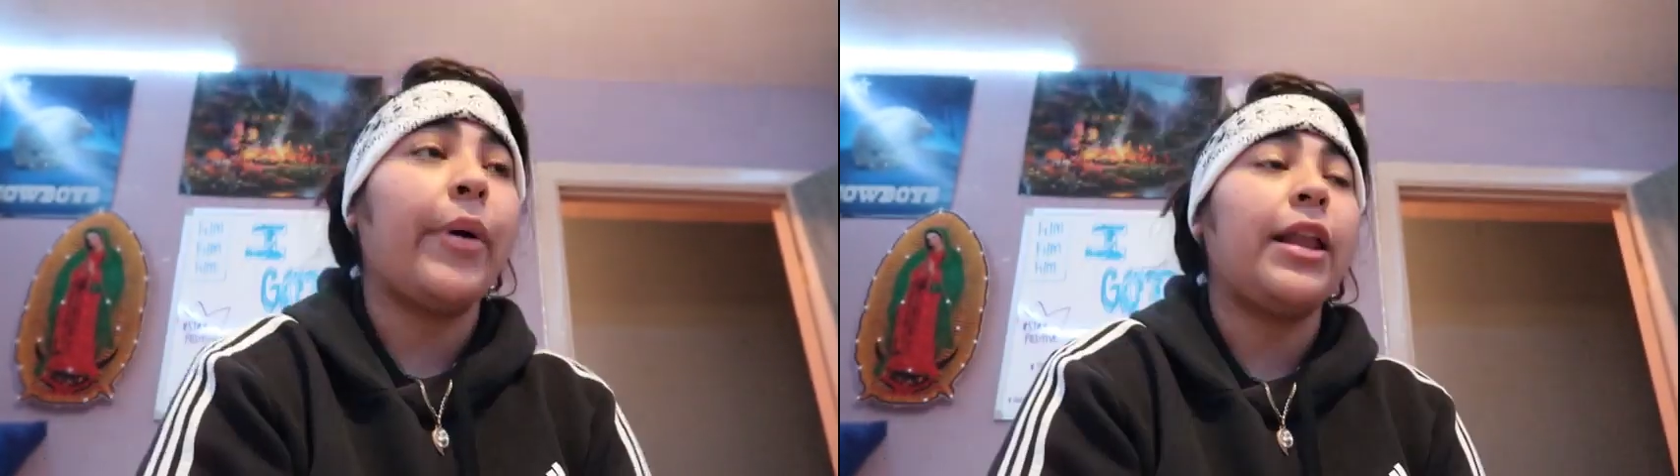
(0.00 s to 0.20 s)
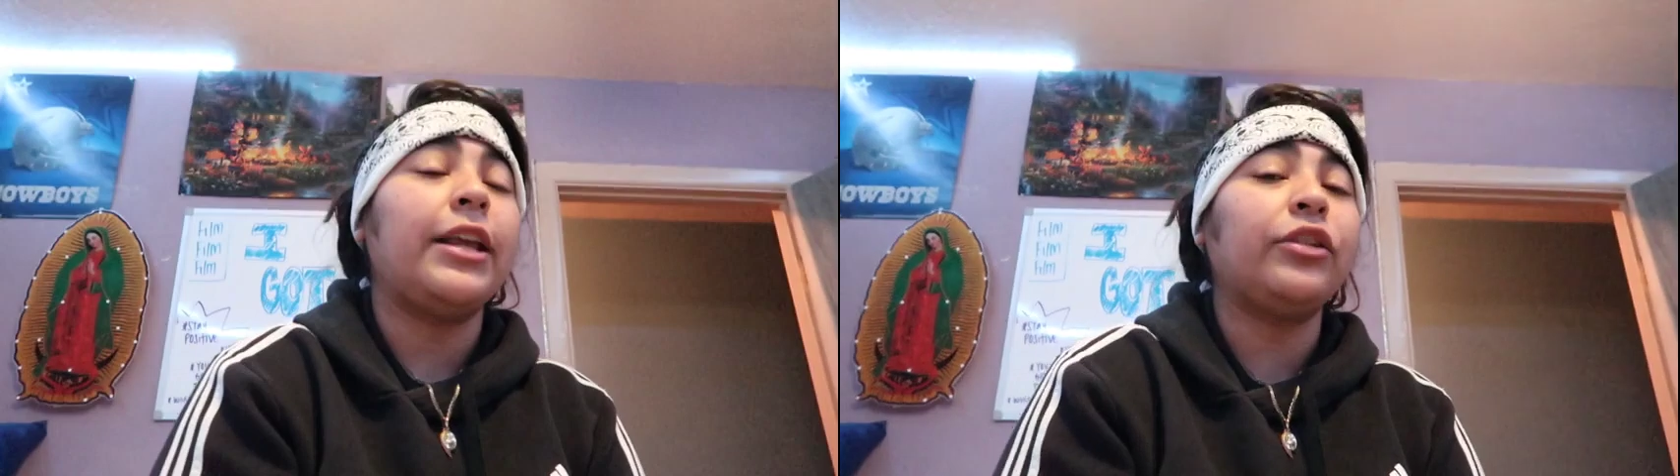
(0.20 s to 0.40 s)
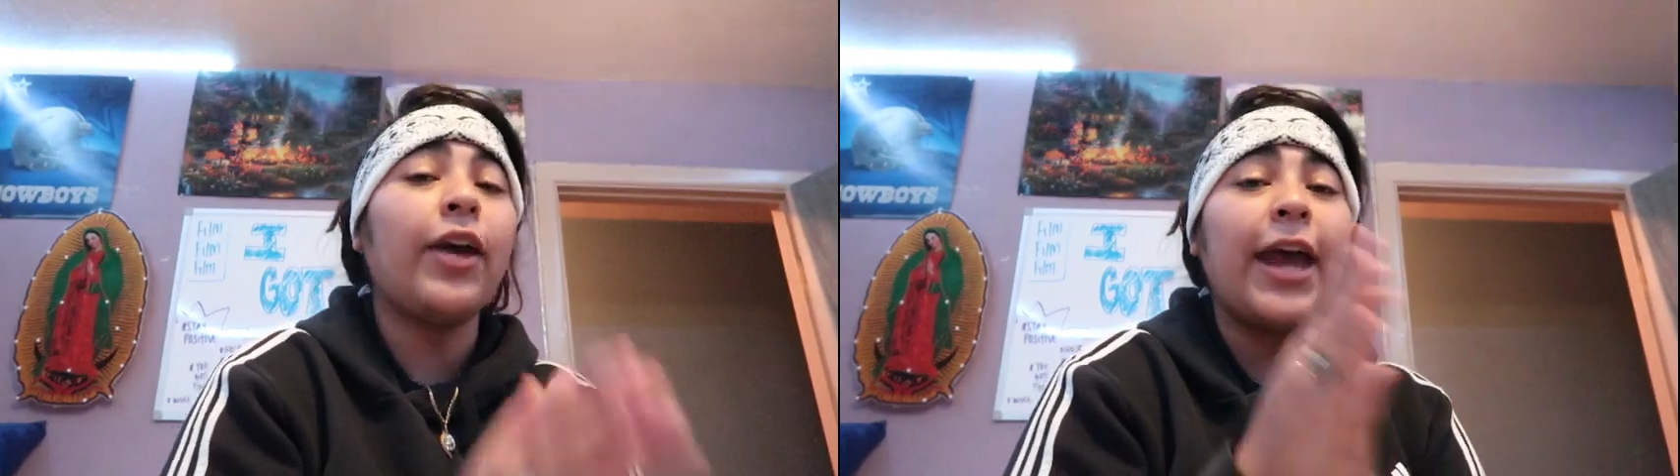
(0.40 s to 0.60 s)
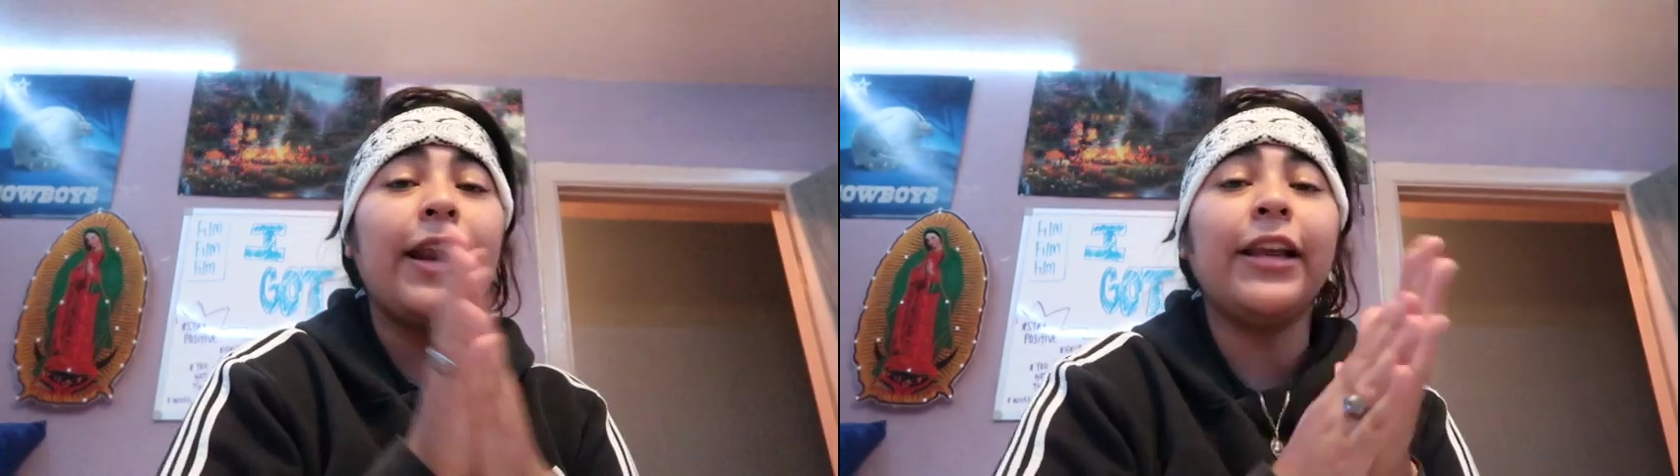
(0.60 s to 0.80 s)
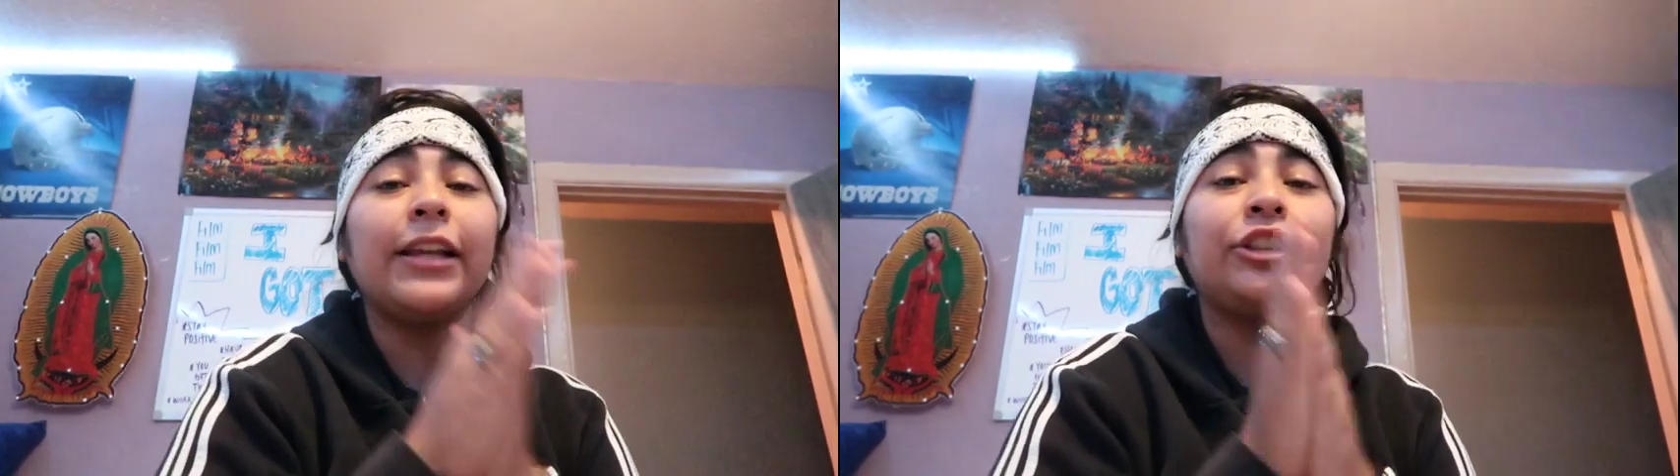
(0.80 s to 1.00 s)
But let's go
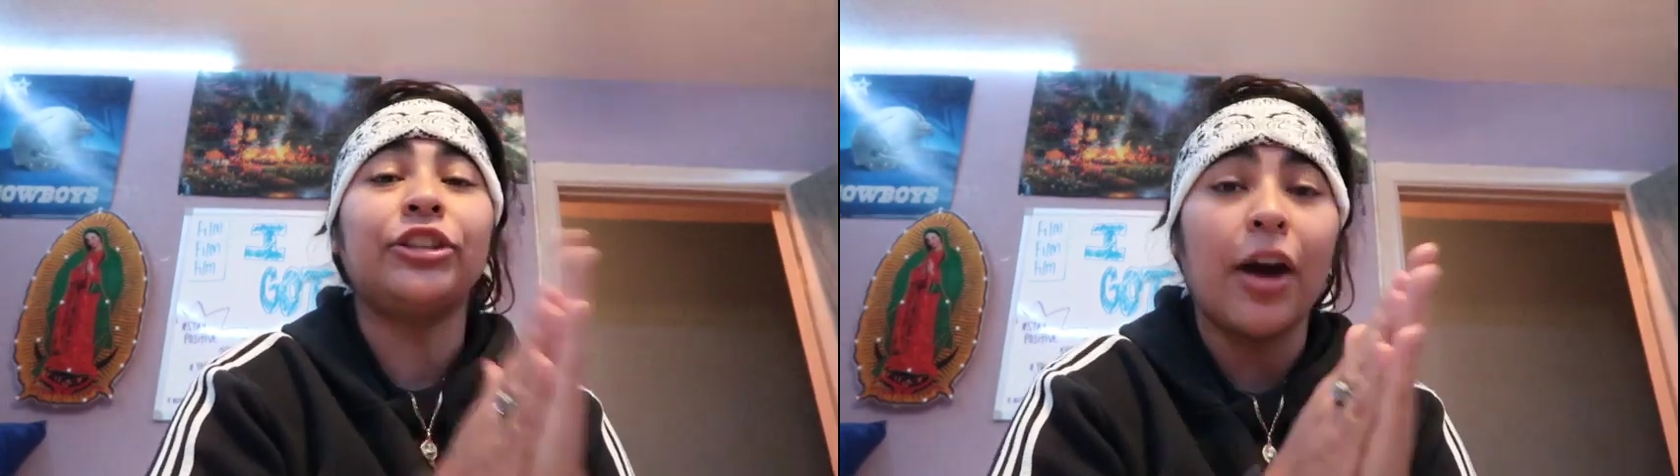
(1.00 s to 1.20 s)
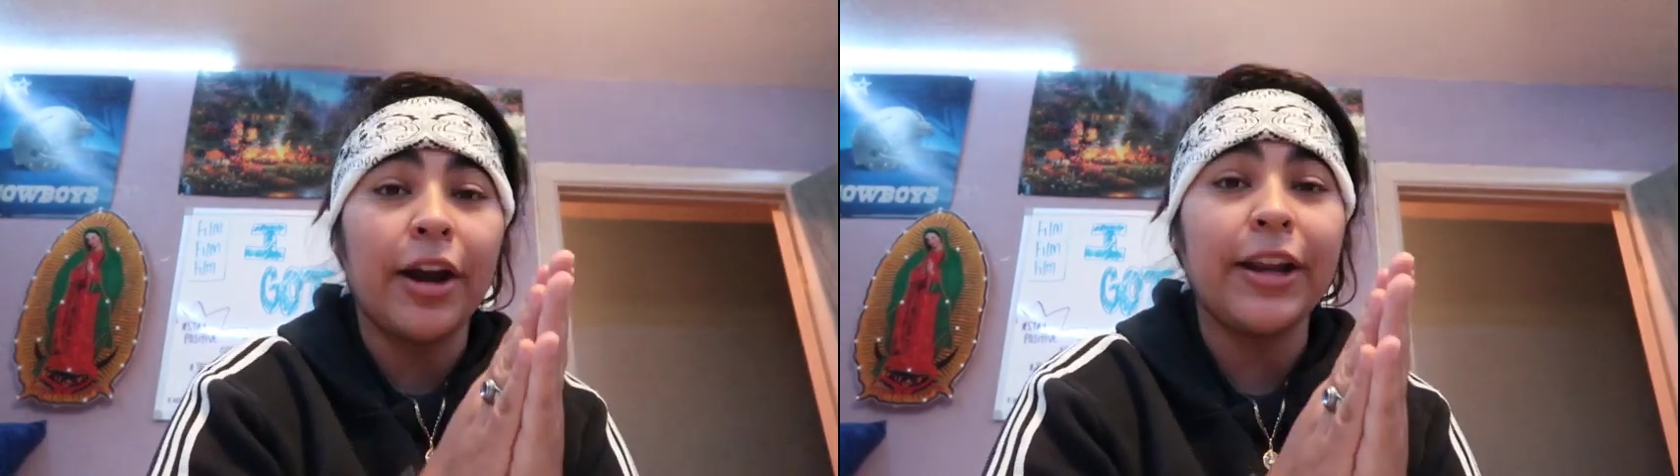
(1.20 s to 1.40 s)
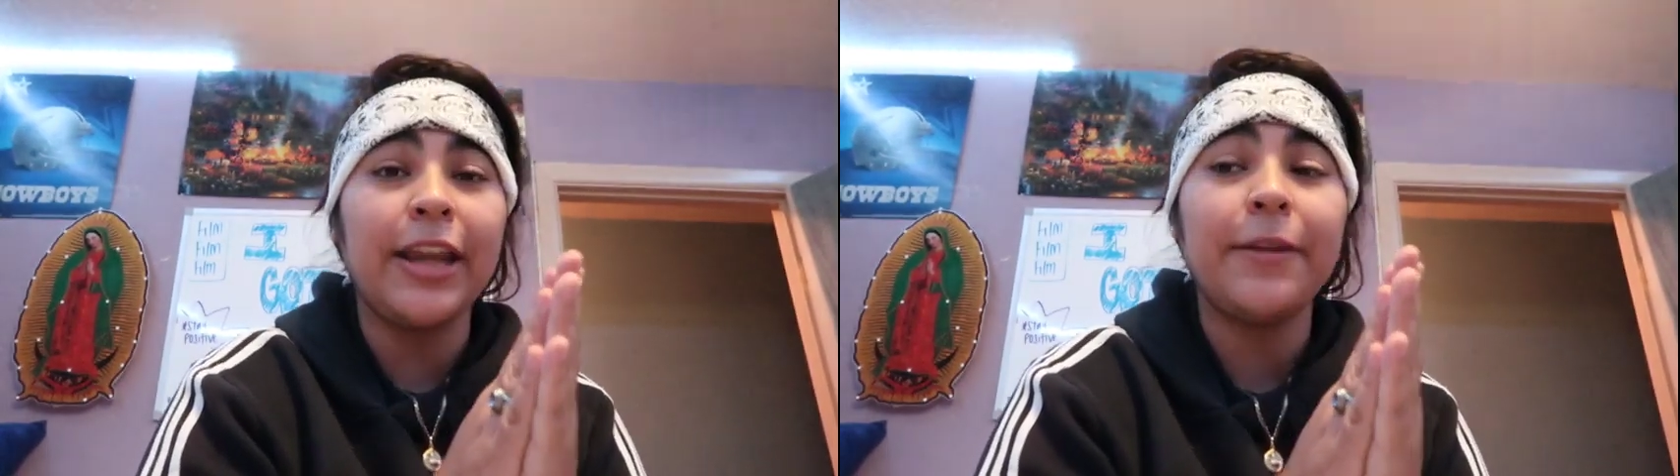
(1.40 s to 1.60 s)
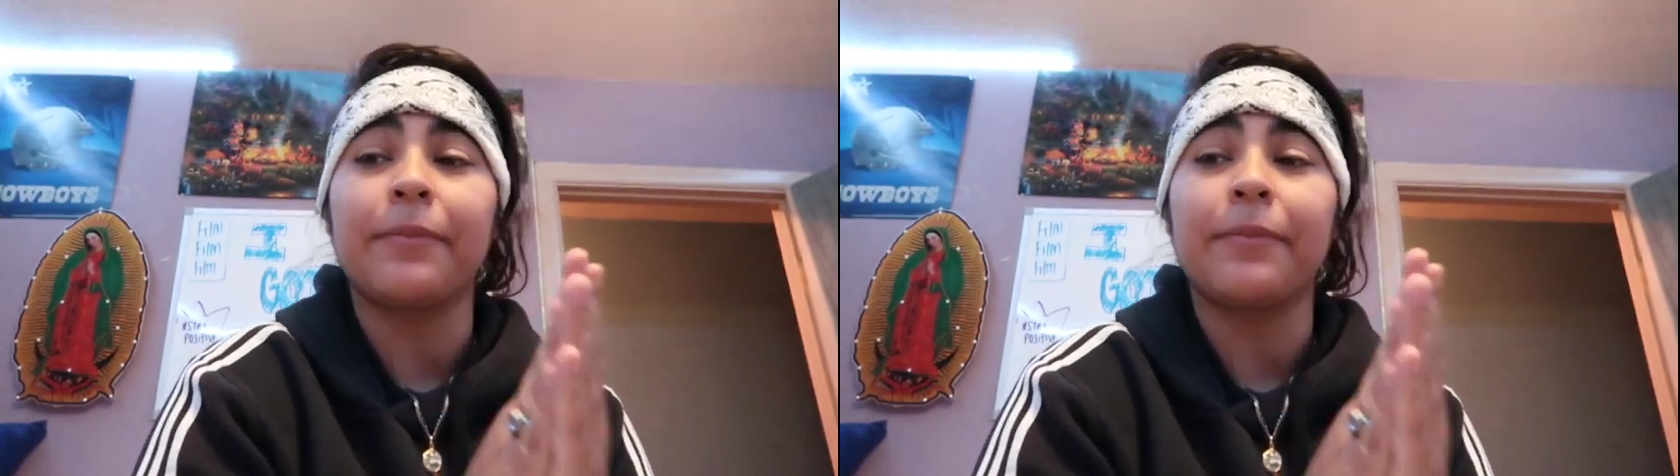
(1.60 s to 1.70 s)
ahead and get started.